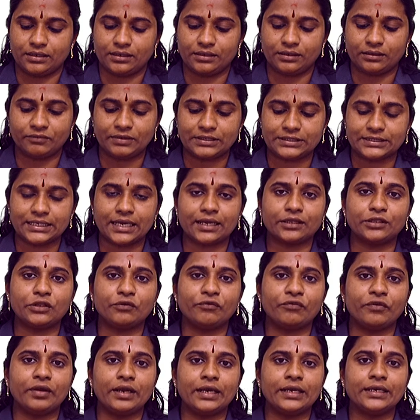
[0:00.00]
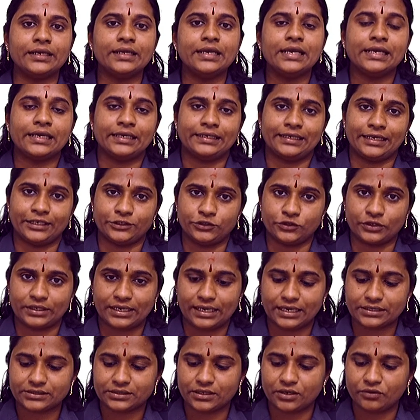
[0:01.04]
in which are the field in
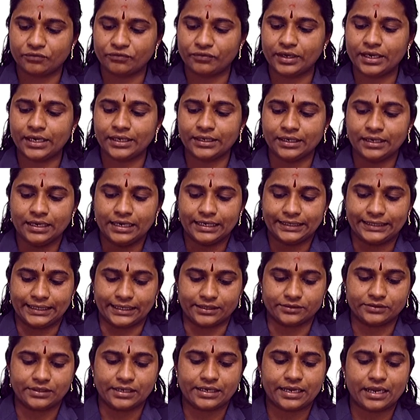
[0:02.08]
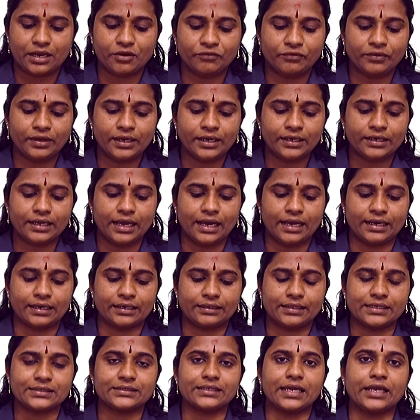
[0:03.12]
educational field, technical field
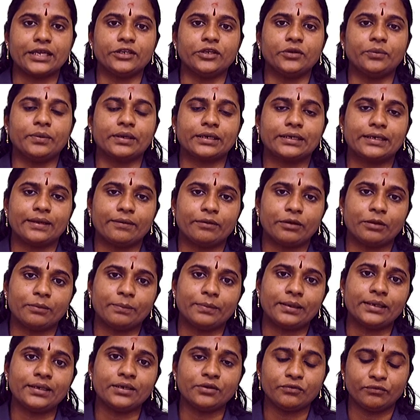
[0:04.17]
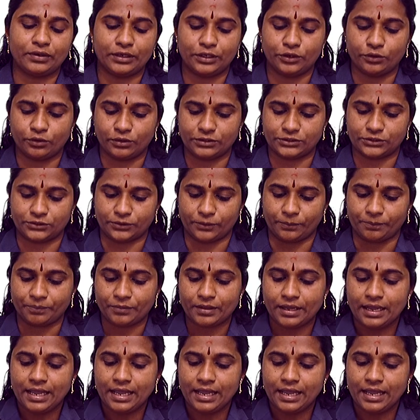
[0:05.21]
and the scientific development field also.